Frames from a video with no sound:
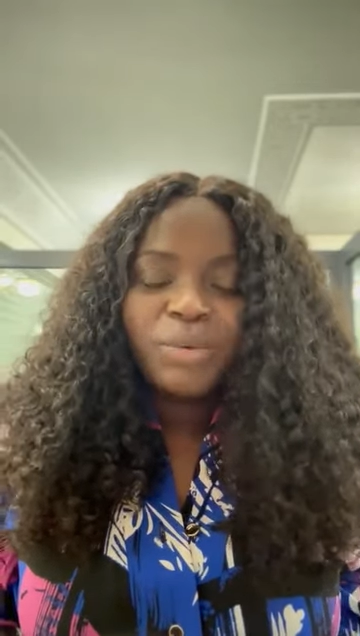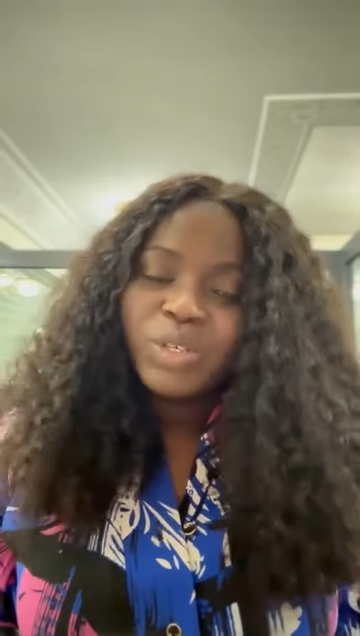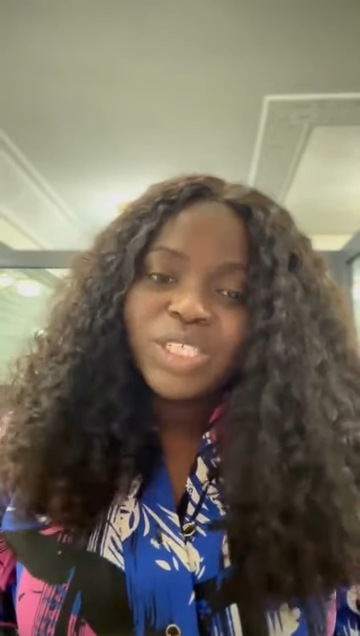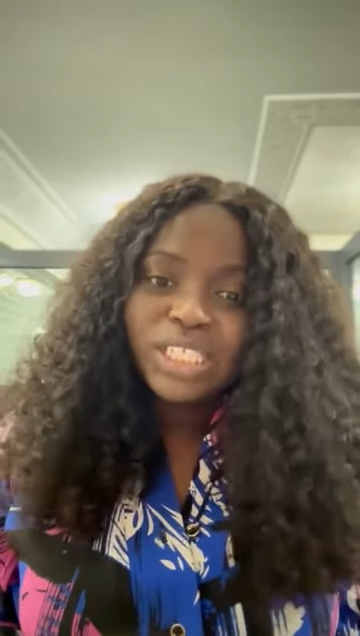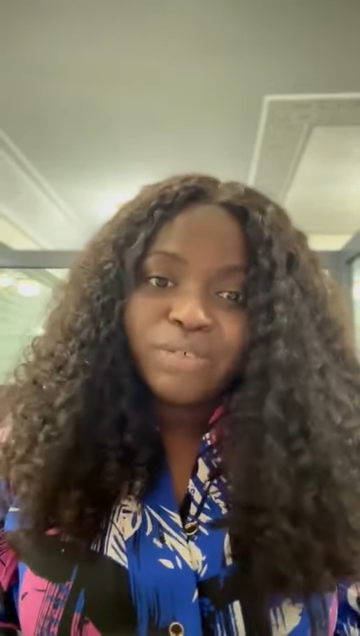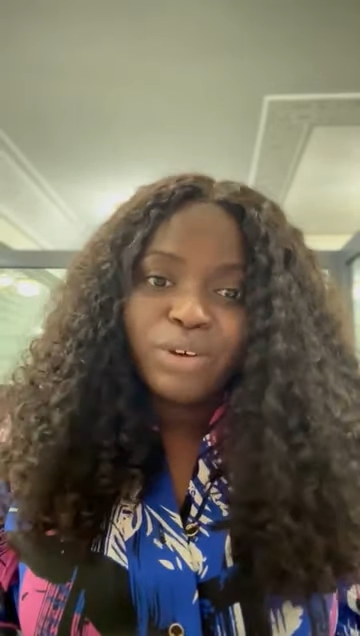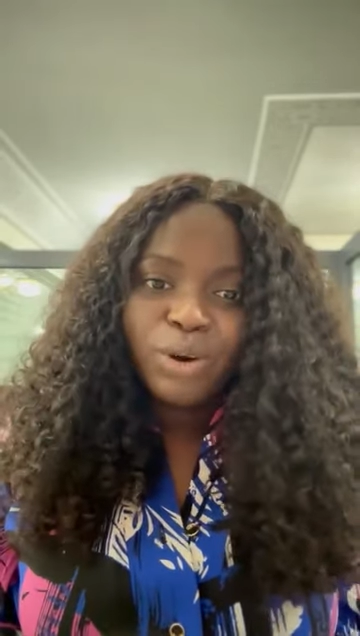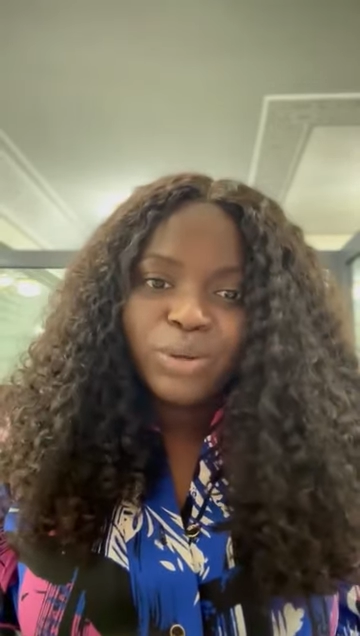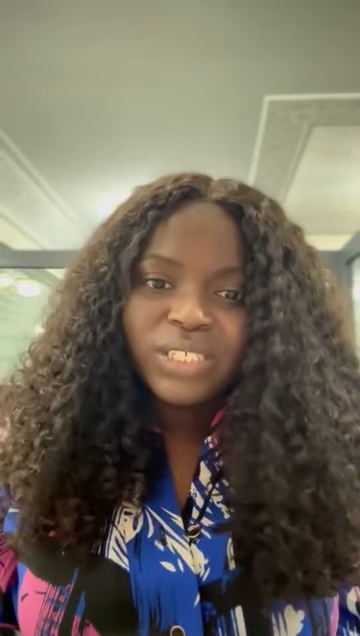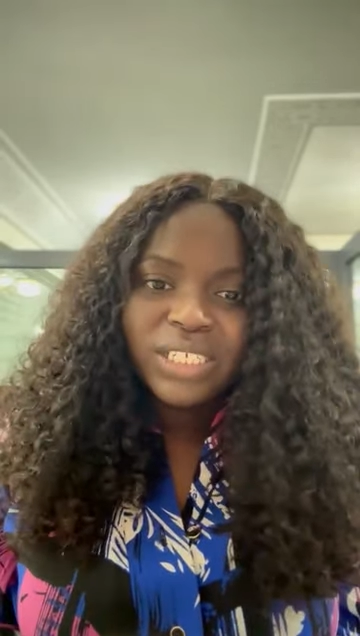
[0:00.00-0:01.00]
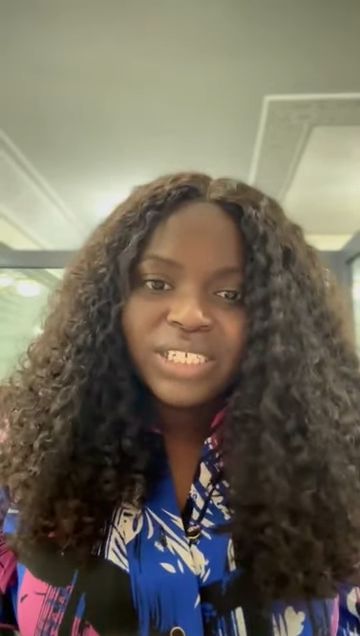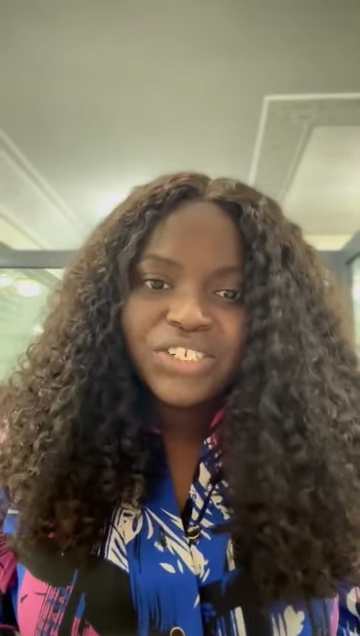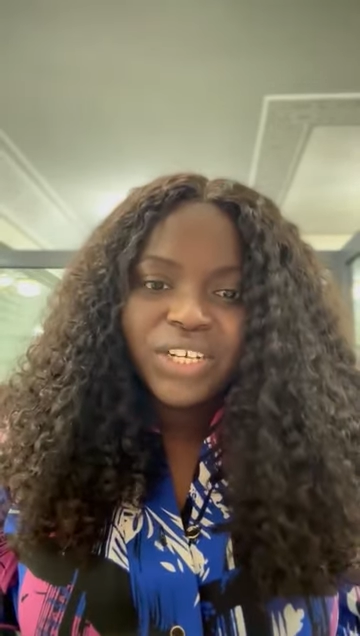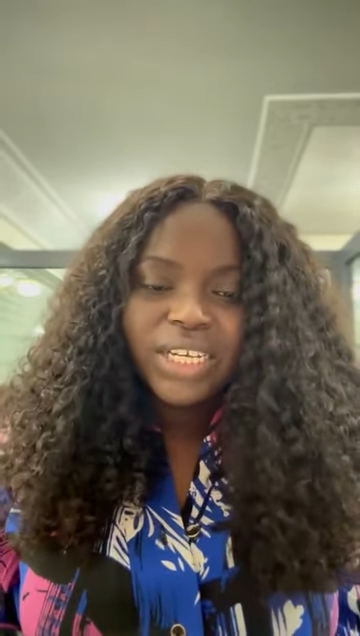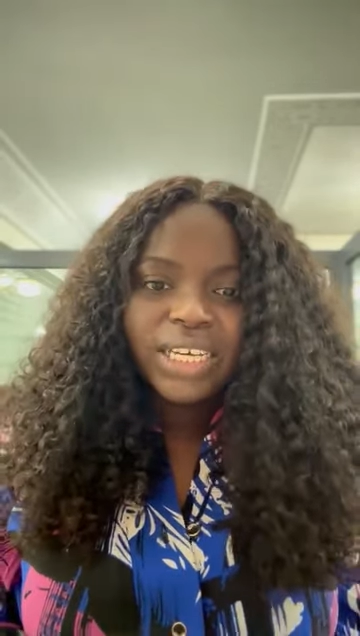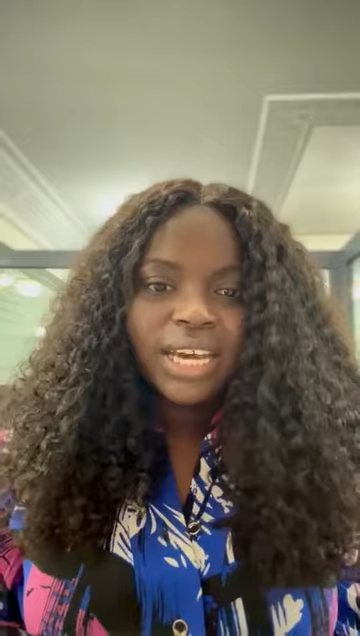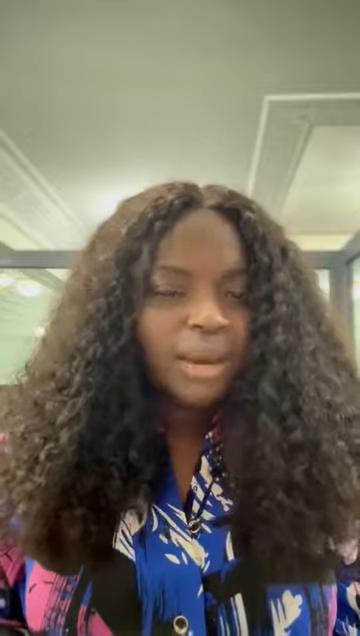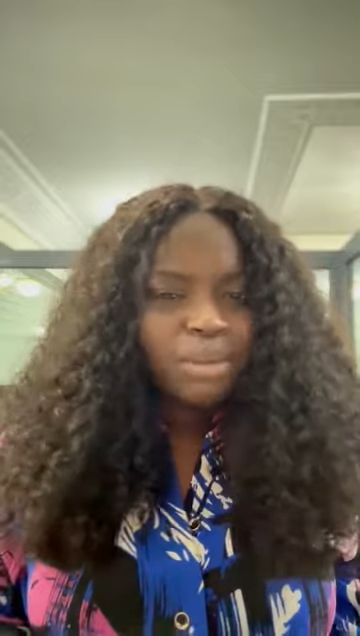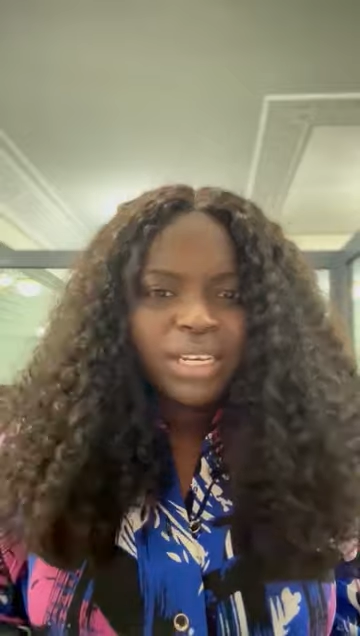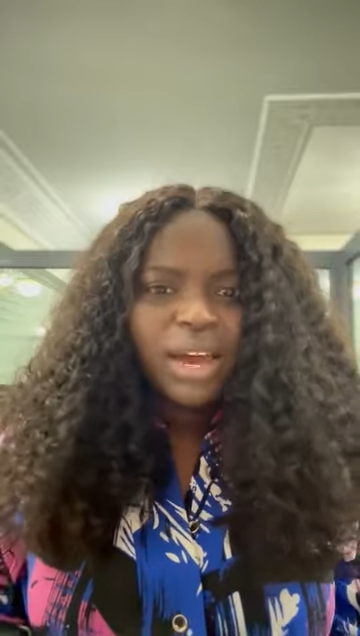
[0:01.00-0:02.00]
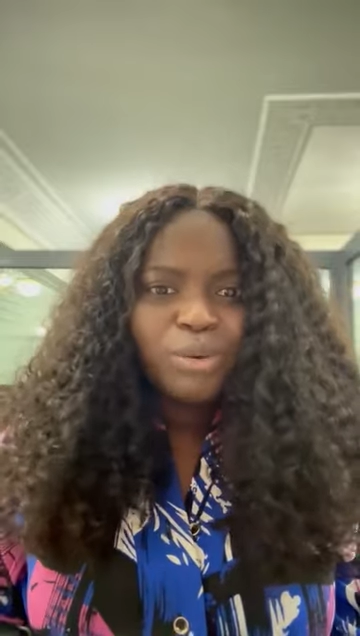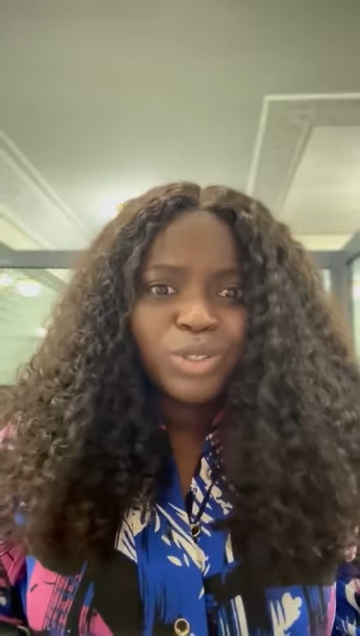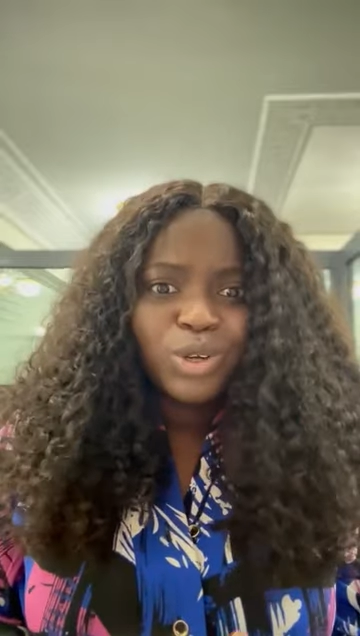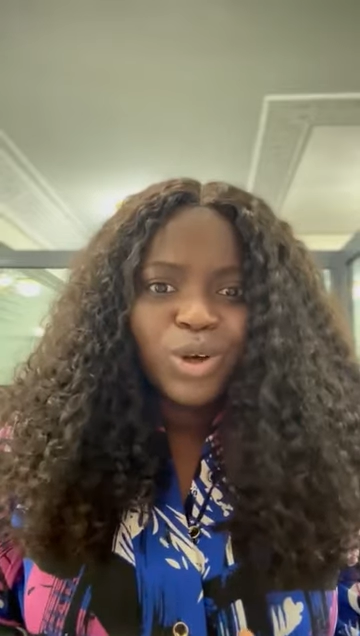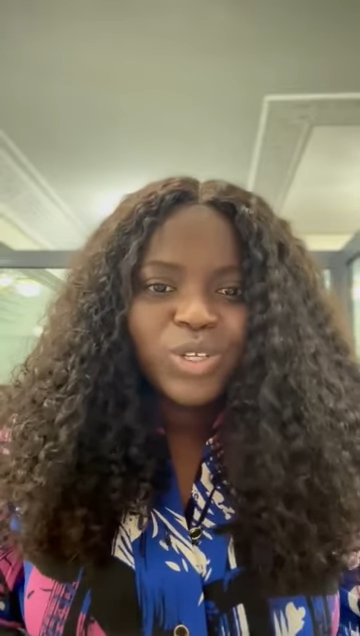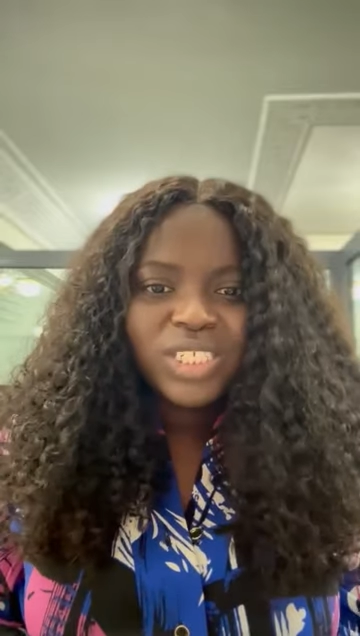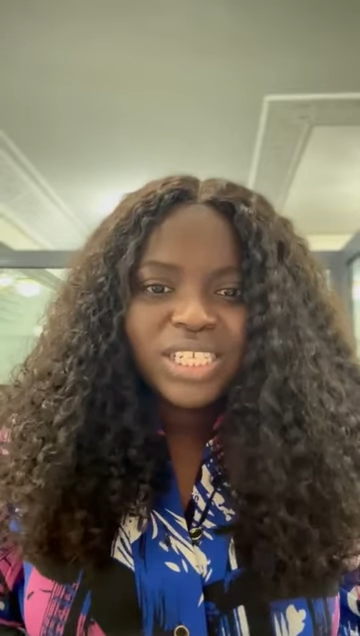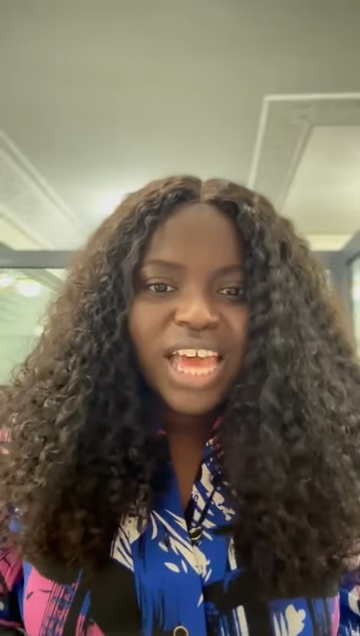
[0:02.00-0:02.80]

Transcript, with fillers: was difficult initially. I mean, I was lost.